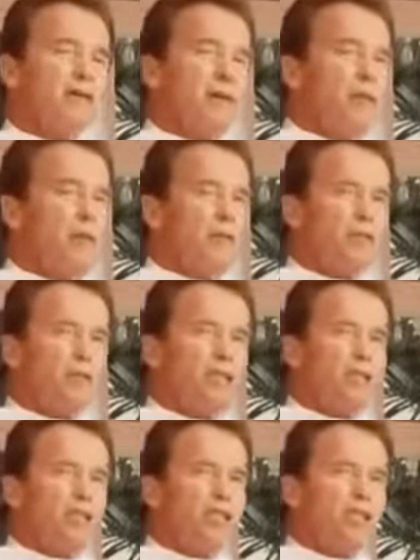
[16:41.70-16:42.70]
people said
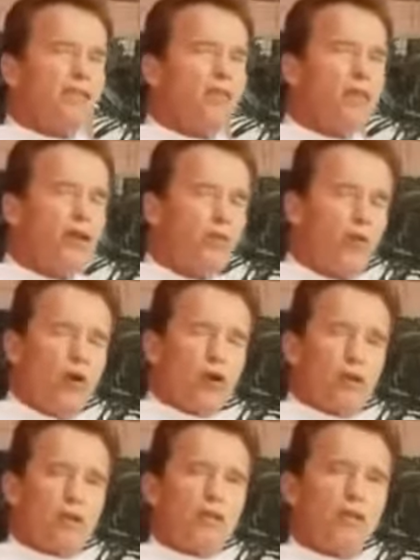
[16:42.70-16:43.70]
that it would not work.
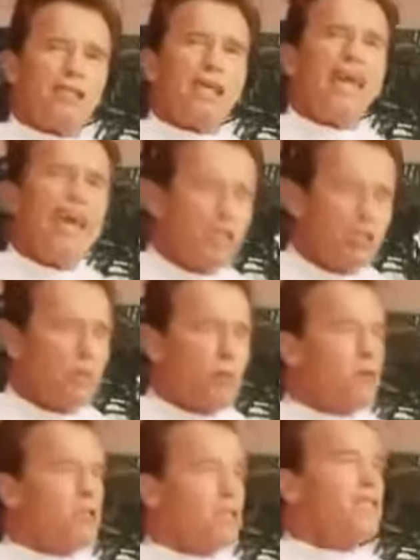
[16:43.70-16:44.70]
The
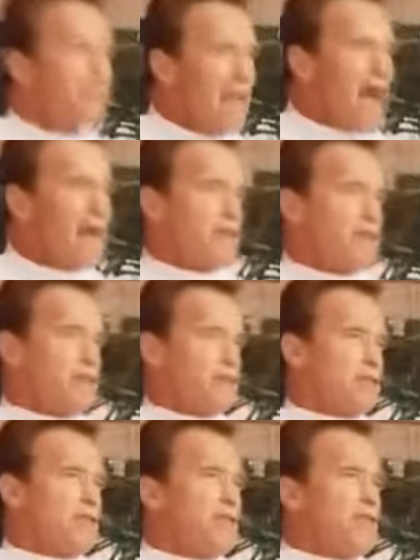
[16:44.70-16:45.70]
experts, the
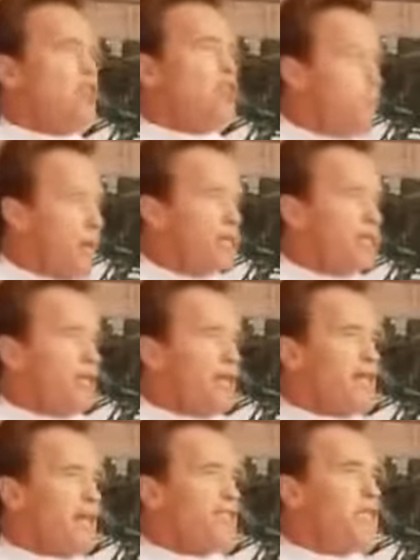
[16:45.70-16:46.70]
doctors that
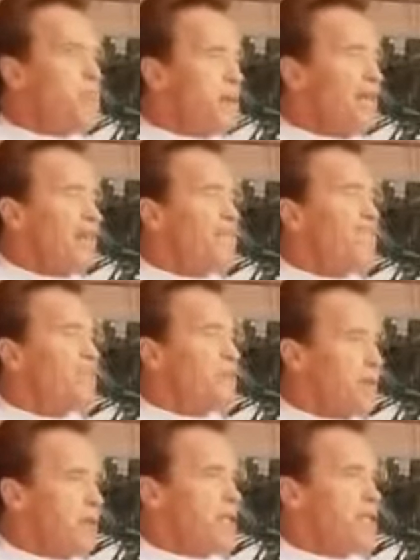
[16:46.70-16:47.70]
specialized in mental
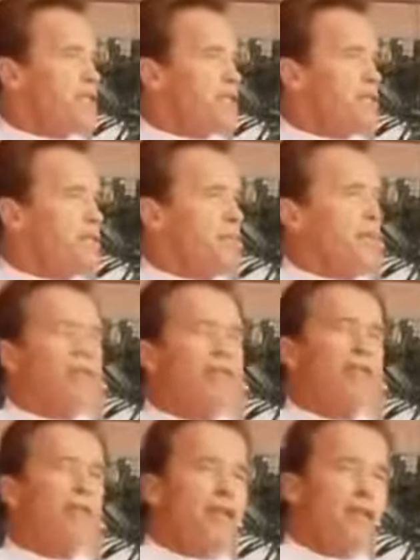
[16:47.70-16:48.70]
disabilities and mental
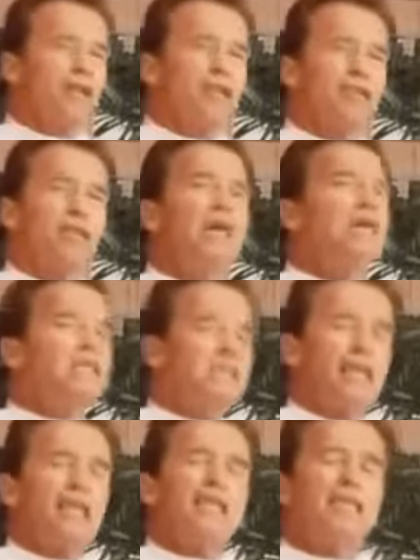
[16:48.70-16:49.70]
retardation
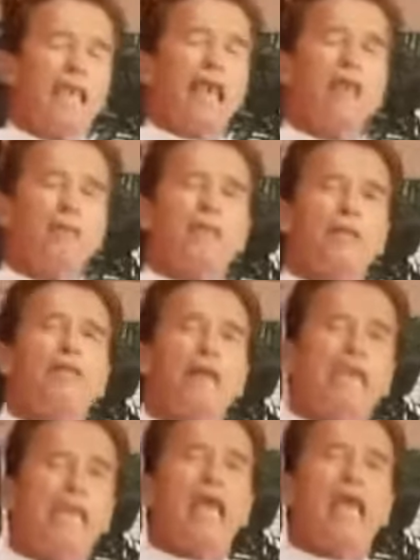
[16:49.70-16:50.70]
said it can't be done. You
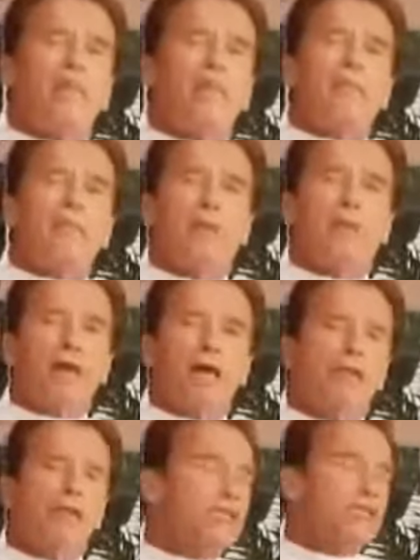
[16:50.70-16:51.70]
can't bring people out
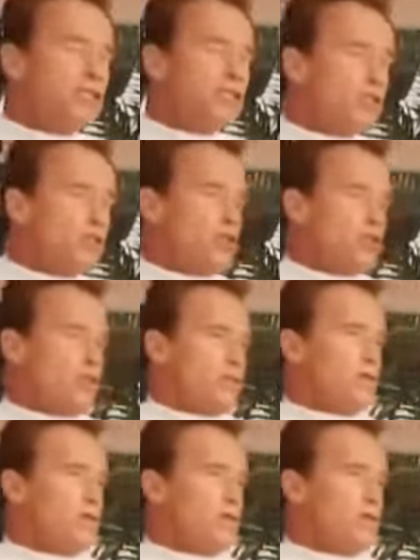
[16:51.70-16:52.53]
of the institution.